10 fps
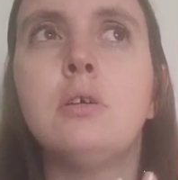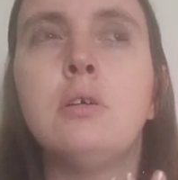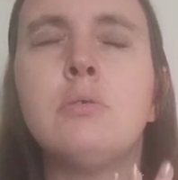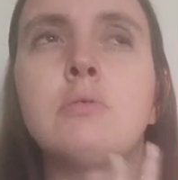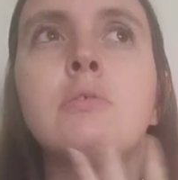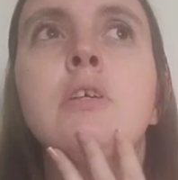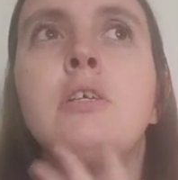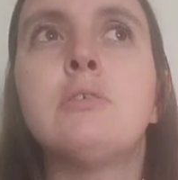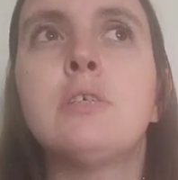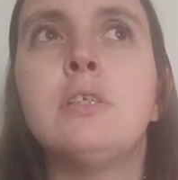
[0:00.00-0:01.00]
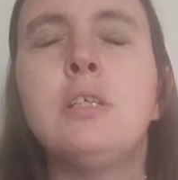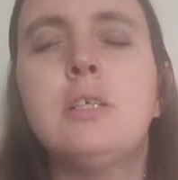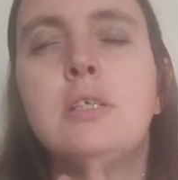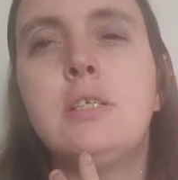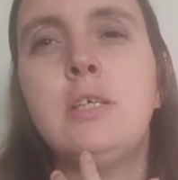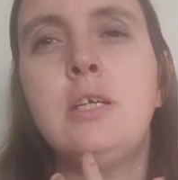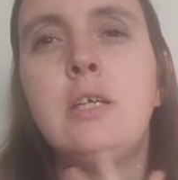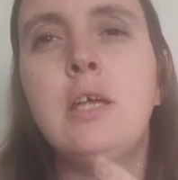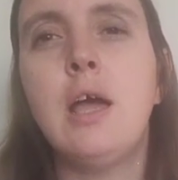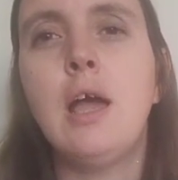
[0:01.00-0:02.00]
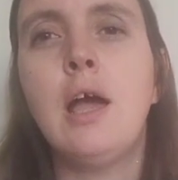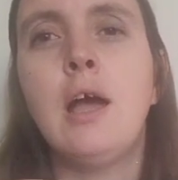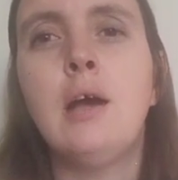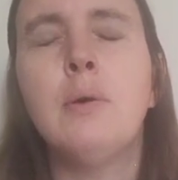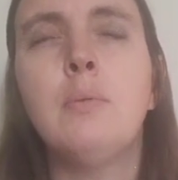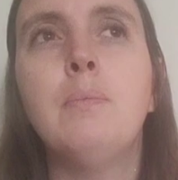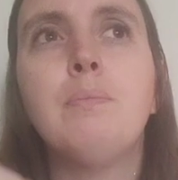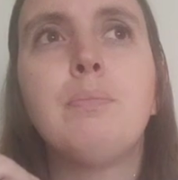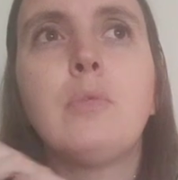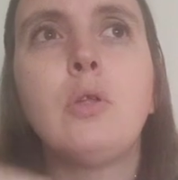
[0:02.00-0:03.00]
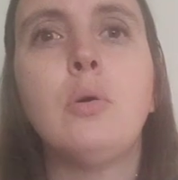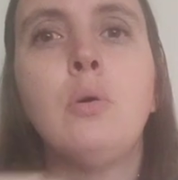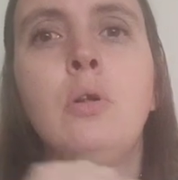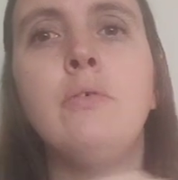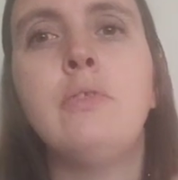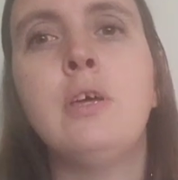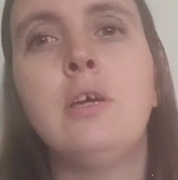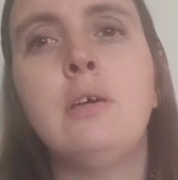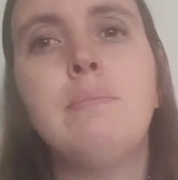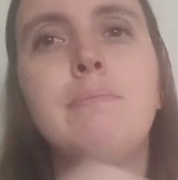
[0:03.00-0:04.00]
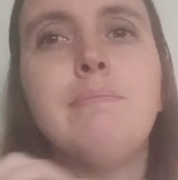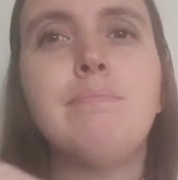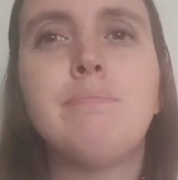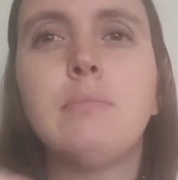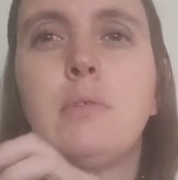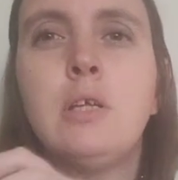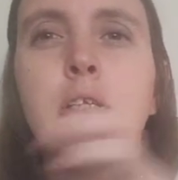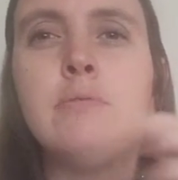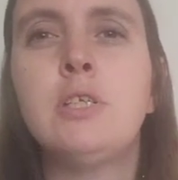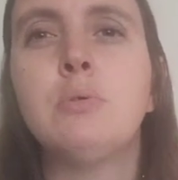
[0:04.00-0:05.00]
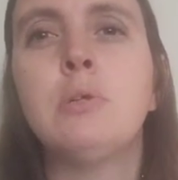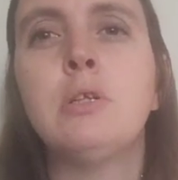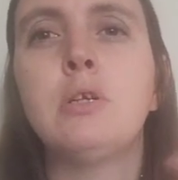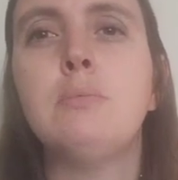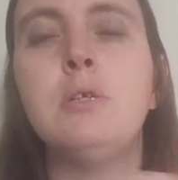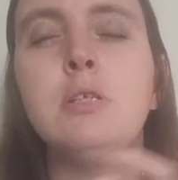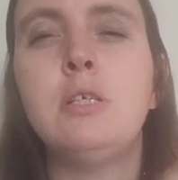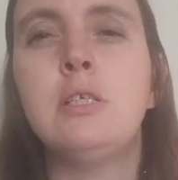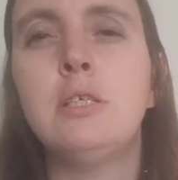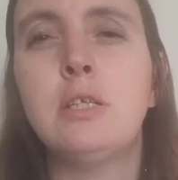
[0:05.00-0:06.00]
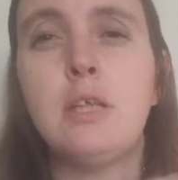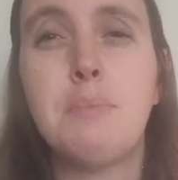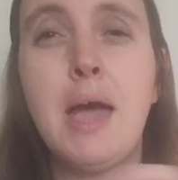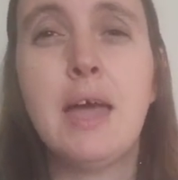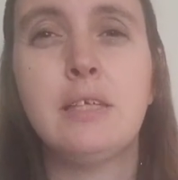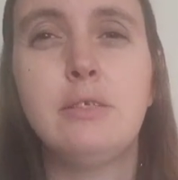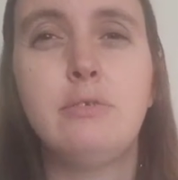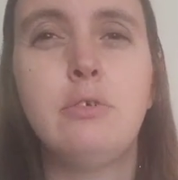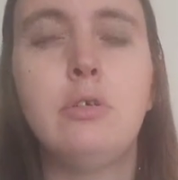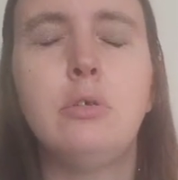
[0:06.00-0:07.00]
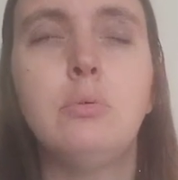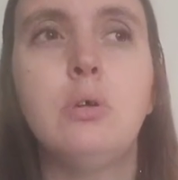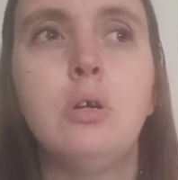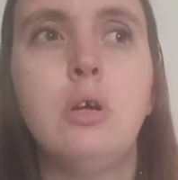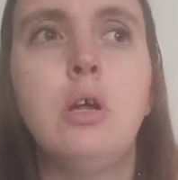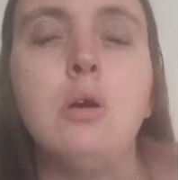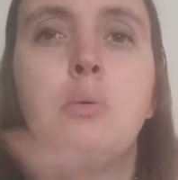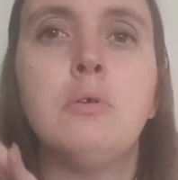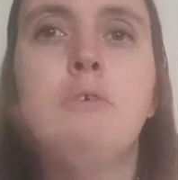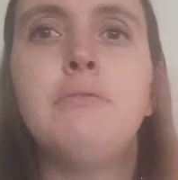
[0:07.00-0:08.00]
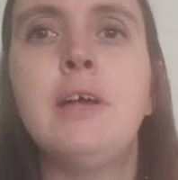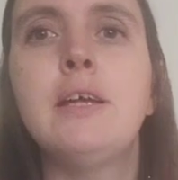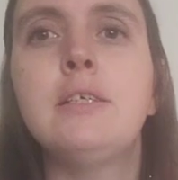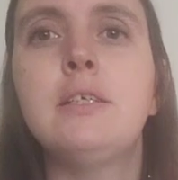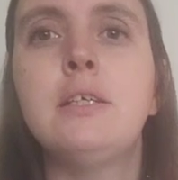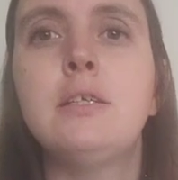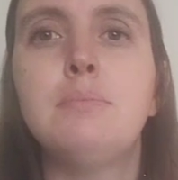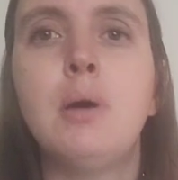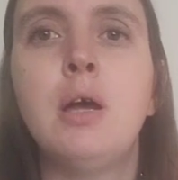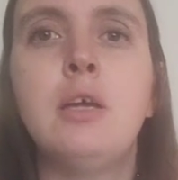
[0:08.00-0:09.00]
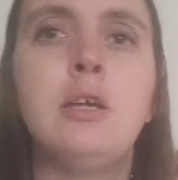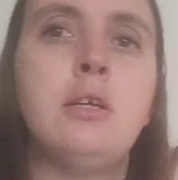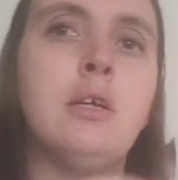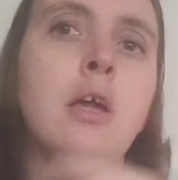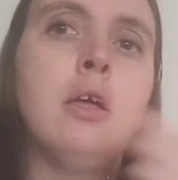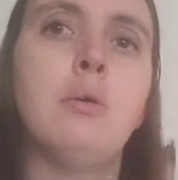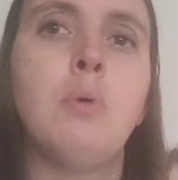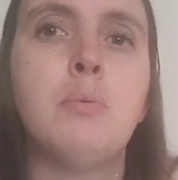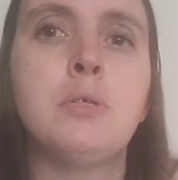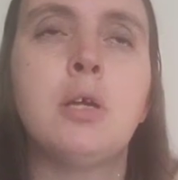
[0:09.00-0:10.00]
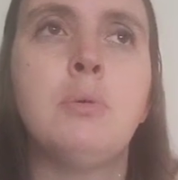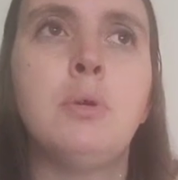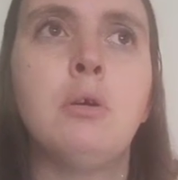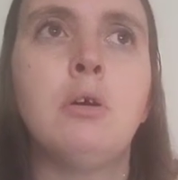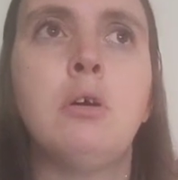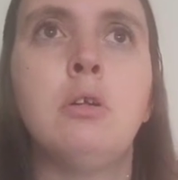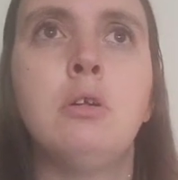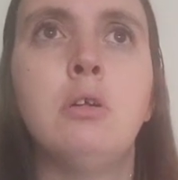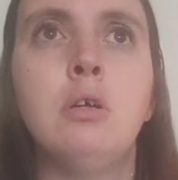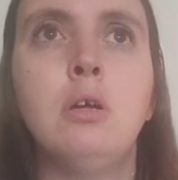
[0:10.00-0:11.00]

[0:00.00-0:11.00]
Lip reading: it was really interesting to see how all of the individual communities that they passed through were affected by what was going on.